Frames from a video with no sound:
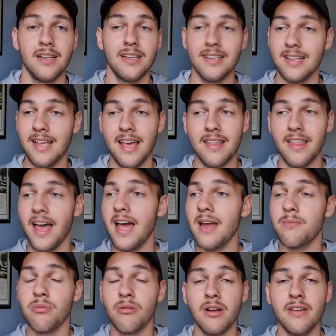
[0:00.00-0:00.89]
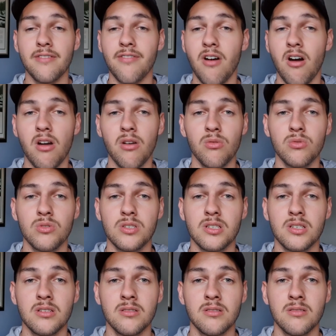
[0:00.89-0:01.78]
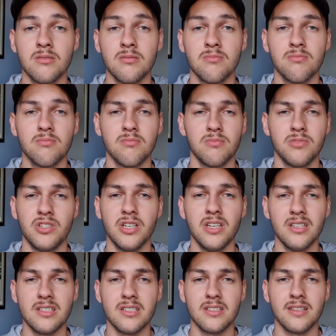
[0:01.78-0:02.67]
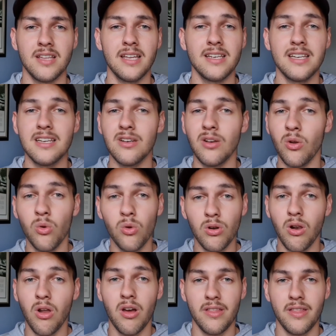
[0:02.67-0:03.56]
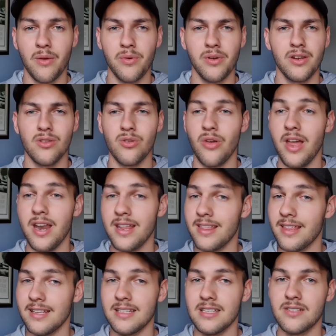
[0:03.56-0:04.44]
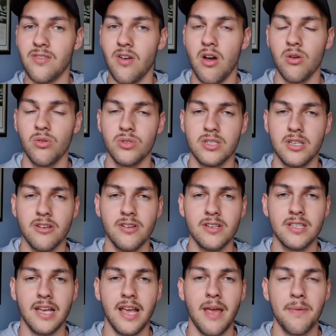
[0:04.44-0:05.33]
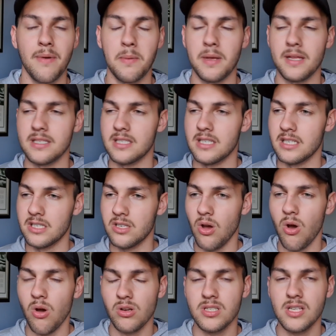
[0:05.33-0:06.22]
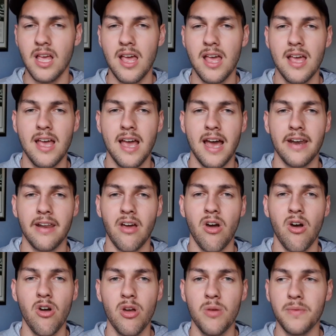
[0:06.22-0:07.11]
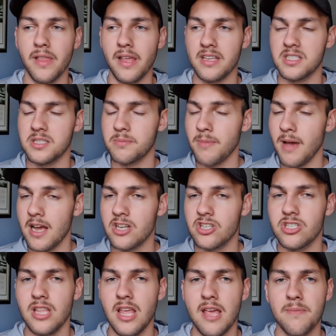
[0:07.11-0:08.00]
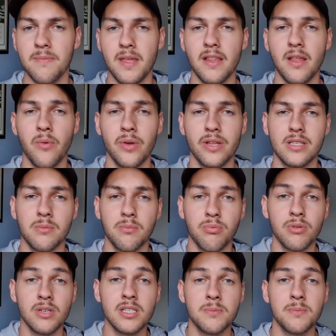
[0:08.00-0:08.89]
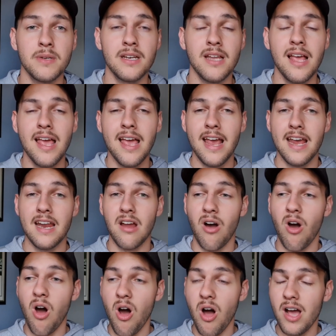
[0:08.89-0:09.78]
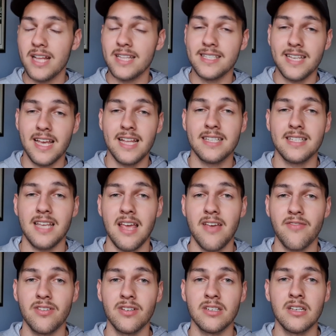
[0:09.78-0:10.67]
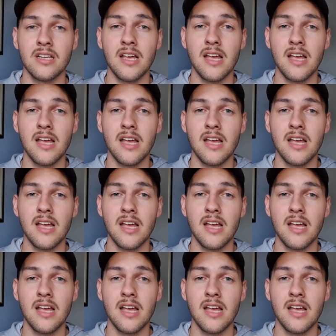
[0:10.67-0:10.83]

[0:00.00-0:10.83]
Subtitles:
they had pre-finals jitters. They didn't look like they were going to do anything this final series. They came up against the Dogs at home and they smashed them. Then they went to Brisbane in a high intense effort